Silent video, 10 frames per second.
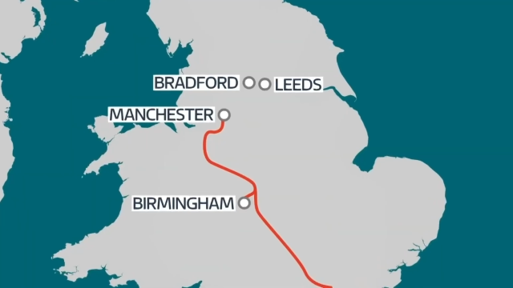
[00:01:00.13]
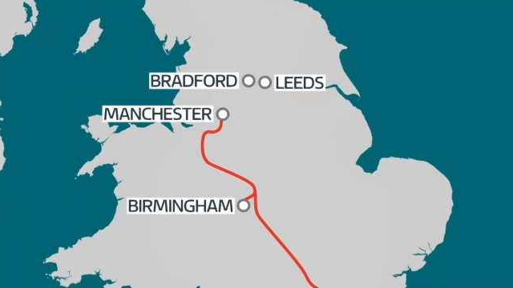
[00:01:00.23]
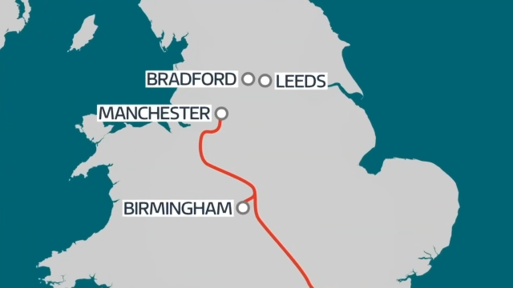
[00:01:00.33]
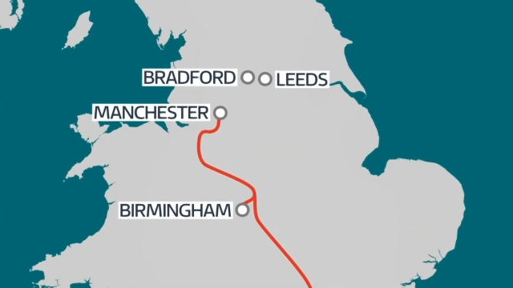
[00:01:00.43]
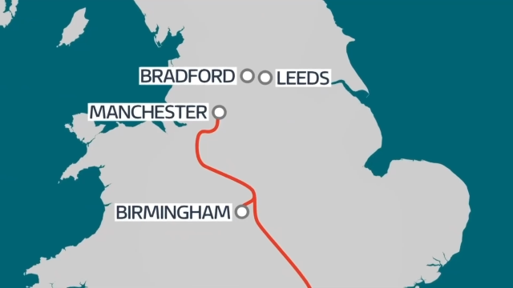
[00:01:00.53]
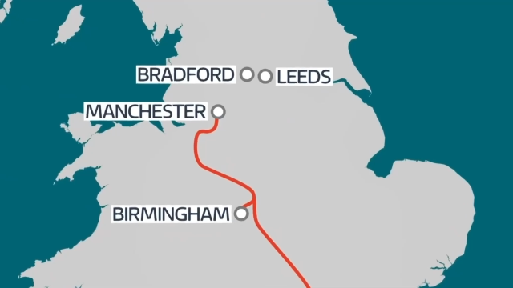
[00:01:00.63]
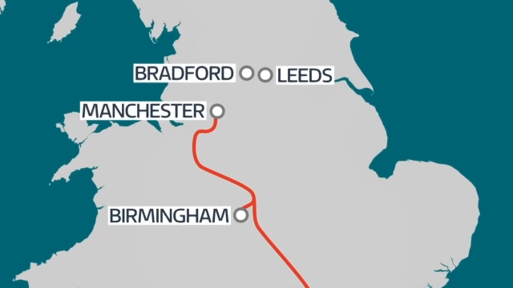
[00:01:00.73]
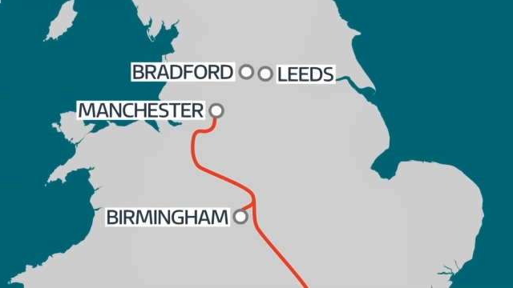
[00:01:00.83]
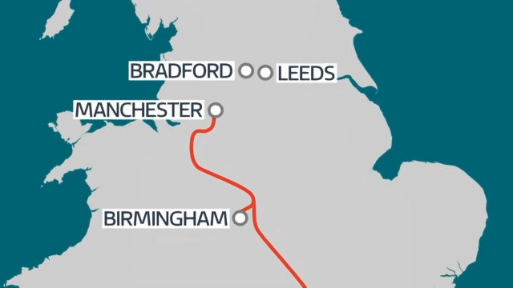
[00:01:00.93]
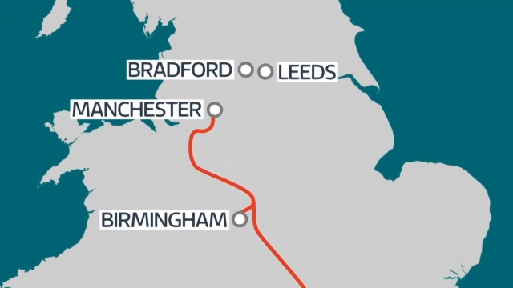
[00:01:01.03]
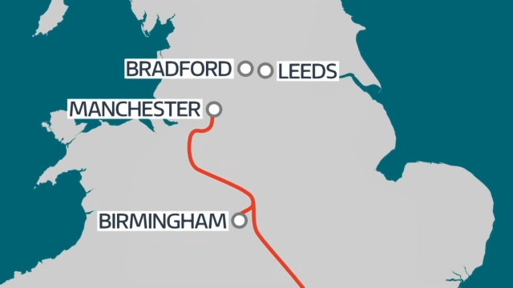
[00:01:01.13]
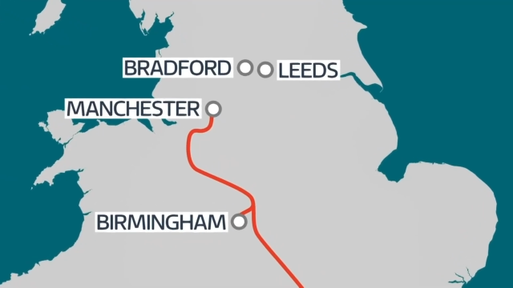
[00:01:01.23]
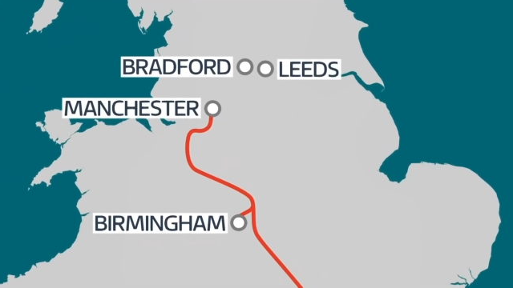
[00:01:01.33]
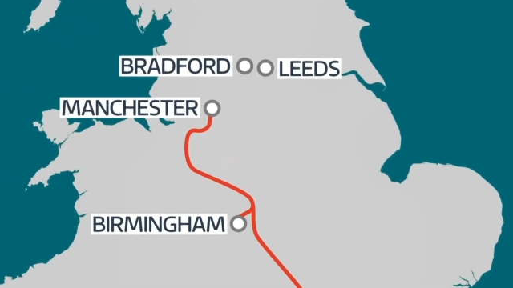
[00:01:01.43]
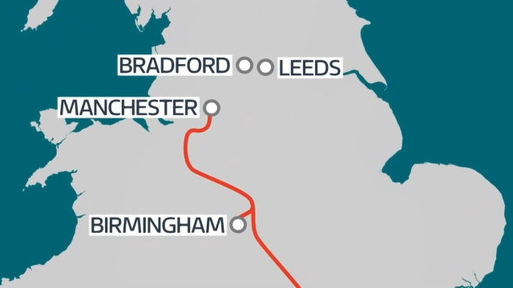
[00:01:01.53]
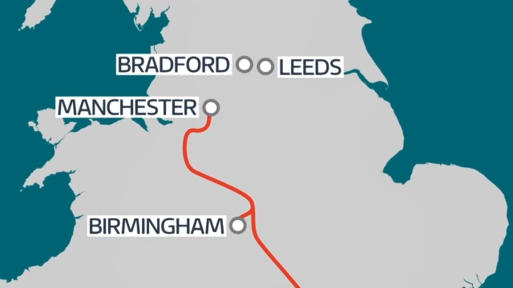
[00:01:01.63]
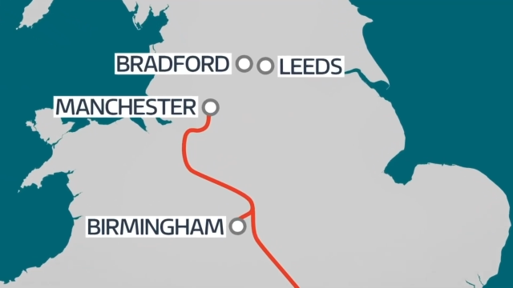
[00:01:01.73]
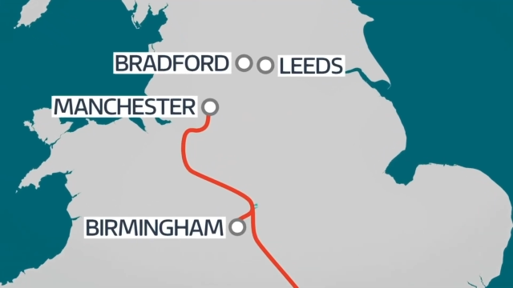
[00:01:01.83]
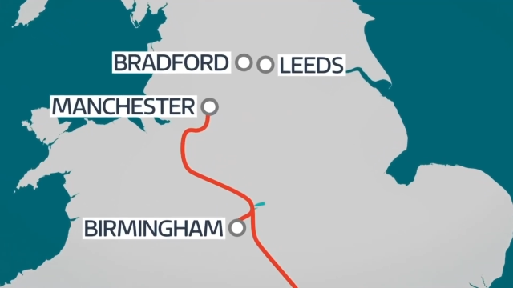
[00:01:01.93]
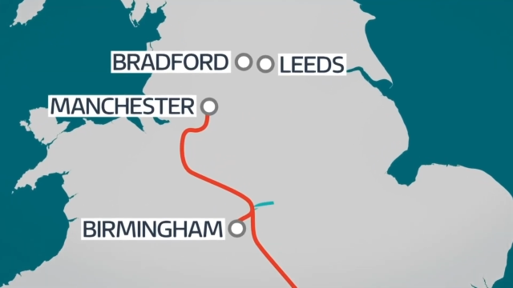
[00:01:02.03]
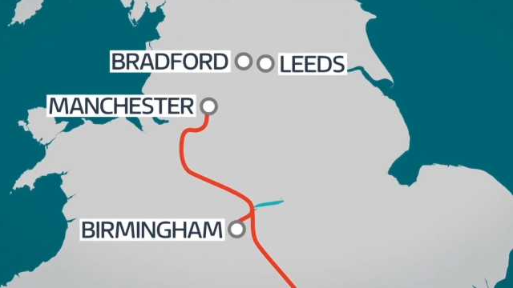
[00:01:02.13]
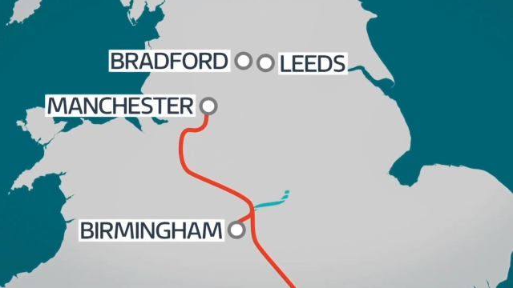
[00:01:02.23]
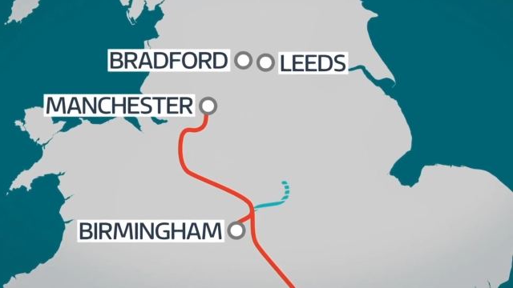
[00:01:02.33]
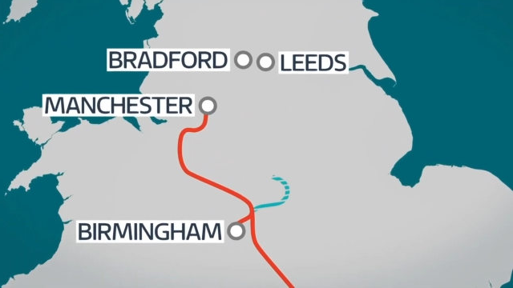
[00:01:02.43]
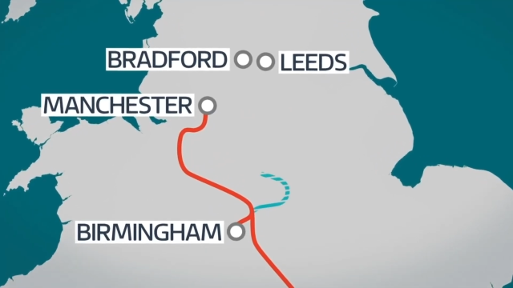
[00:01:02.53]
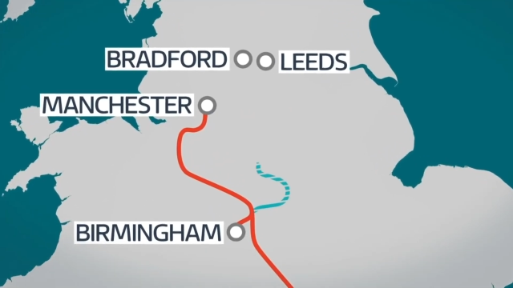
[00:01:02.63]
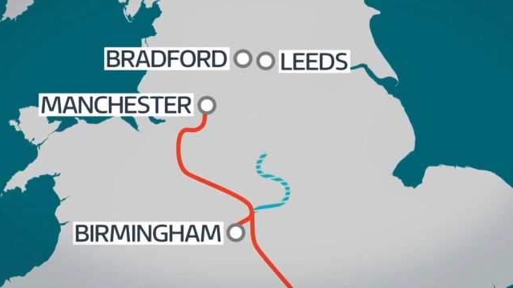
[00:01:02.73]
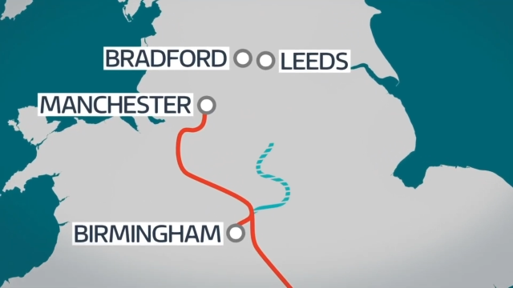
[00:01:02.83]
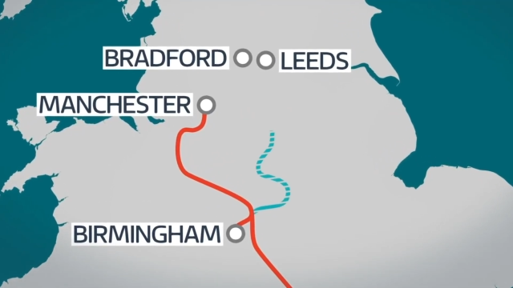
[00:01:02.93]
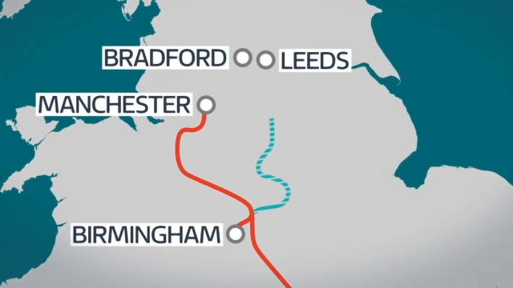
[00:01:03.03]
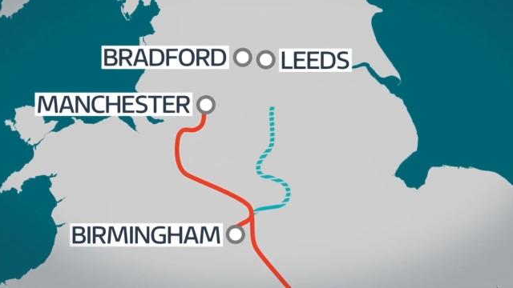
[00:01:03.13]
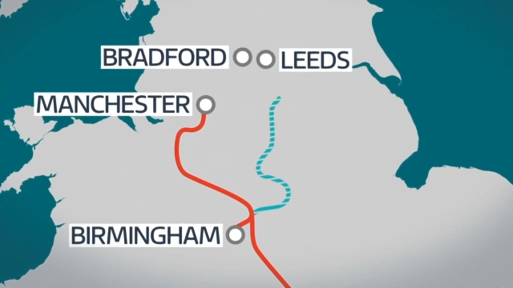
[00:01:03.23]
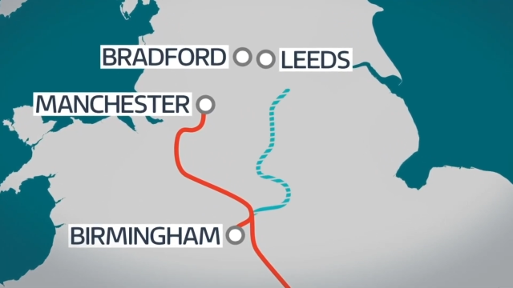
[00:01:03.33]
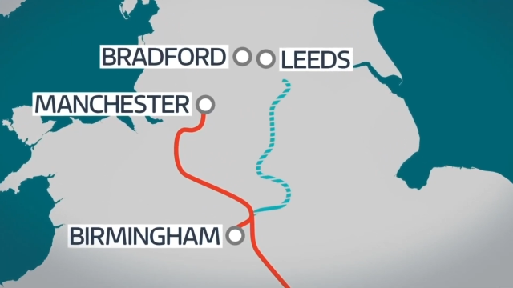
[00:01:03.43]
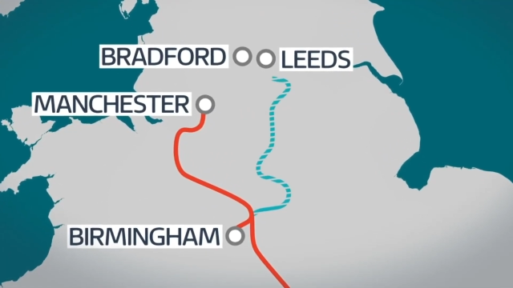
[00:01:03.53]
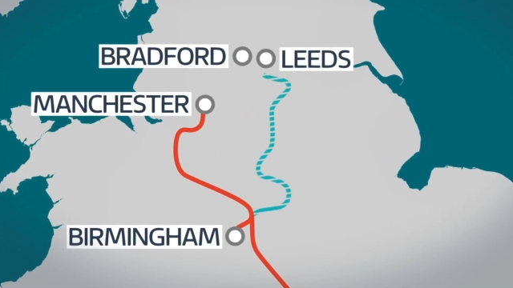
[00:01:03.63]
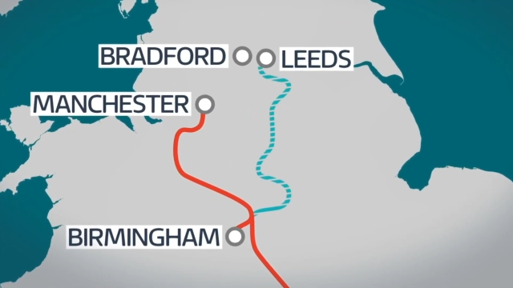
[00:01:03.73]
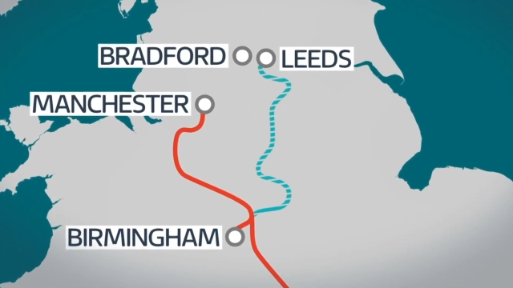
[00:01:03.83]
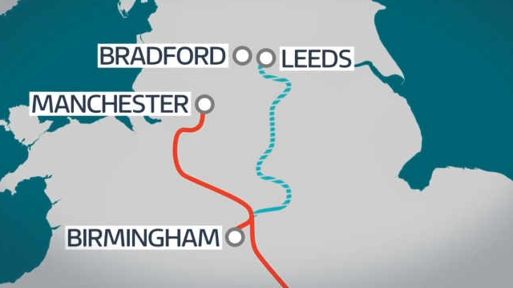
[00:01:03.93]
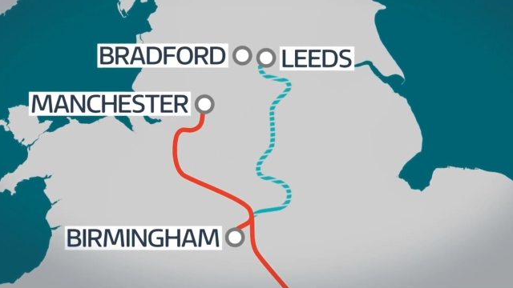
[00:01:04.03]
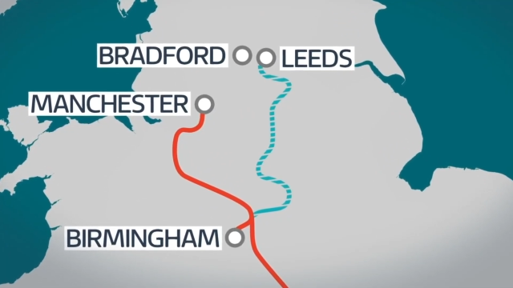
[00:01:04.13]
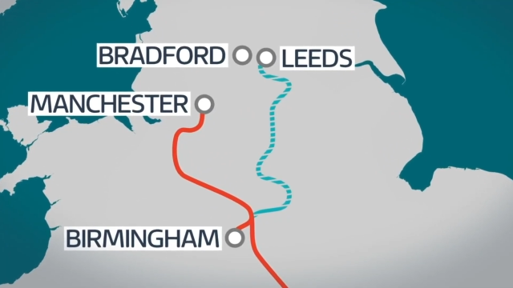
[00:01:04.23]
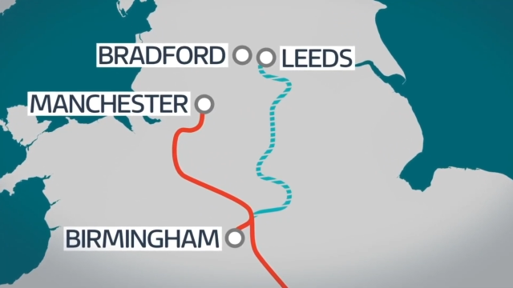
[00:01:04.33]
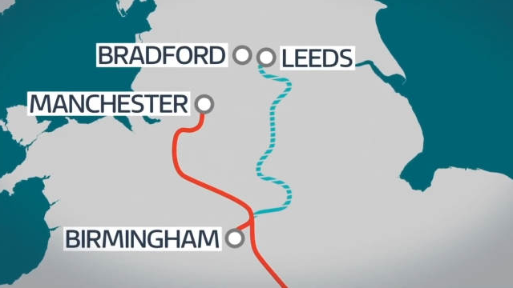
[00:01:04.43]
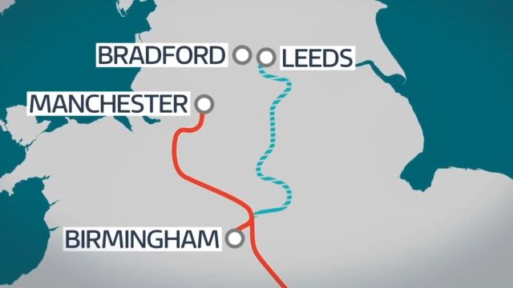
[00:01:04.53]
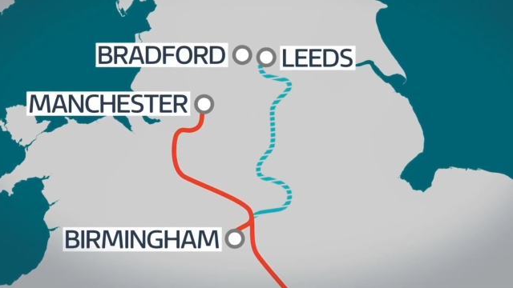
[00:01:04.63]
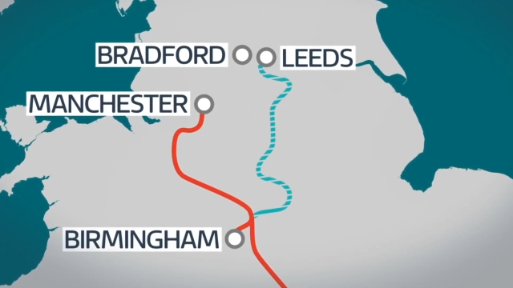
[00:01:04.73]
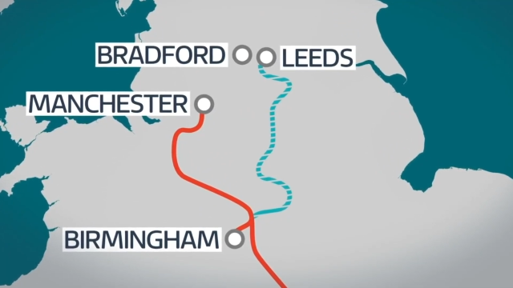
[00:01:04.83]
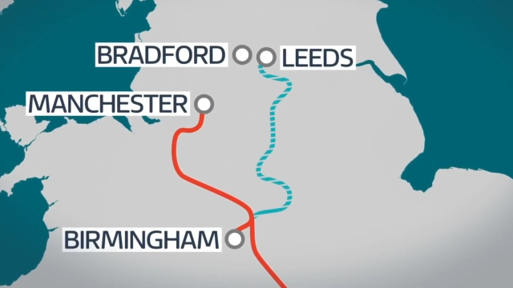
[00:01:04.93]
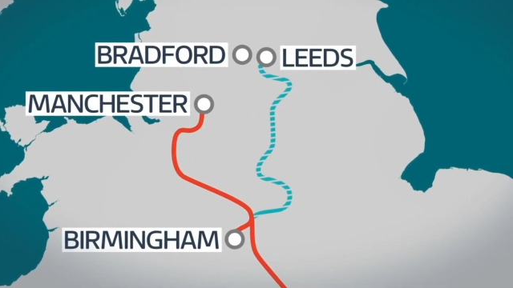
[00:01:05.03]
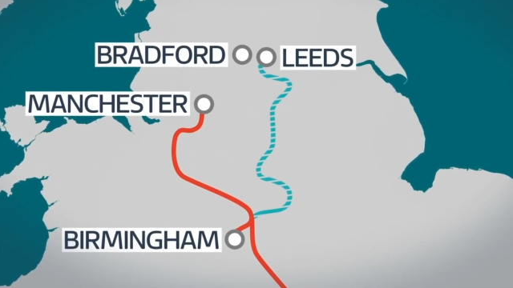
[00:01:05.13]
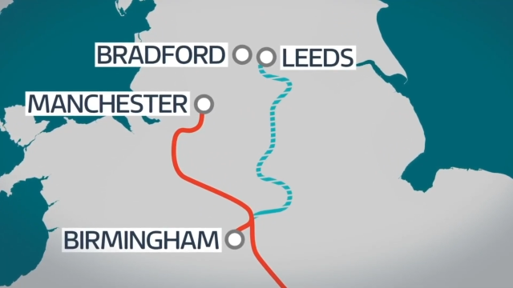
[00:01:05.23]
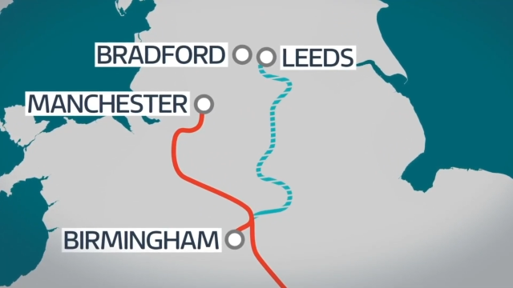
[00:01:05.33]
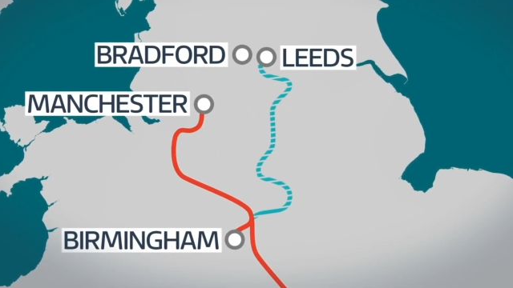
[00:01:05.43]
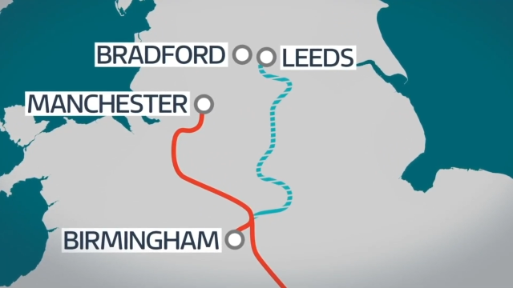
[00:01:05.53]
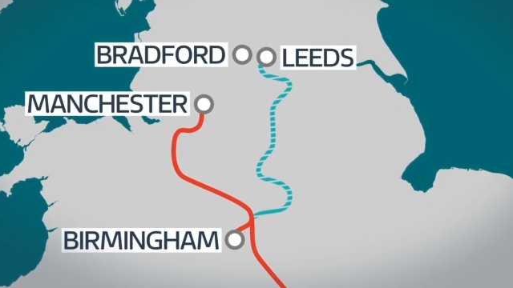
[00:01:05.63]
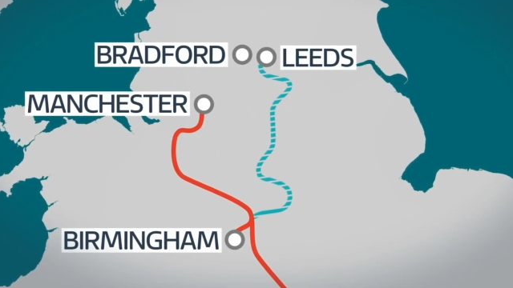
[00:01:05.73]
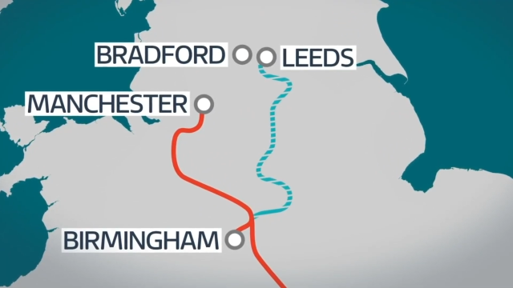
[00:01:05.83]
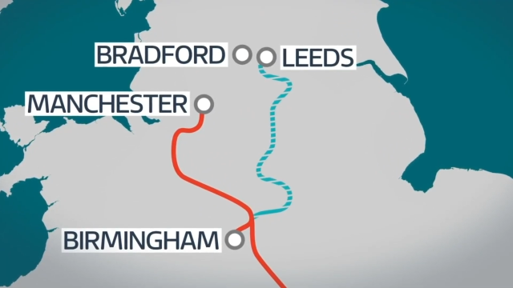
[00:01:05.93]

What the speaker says: [unreadable: no face in view]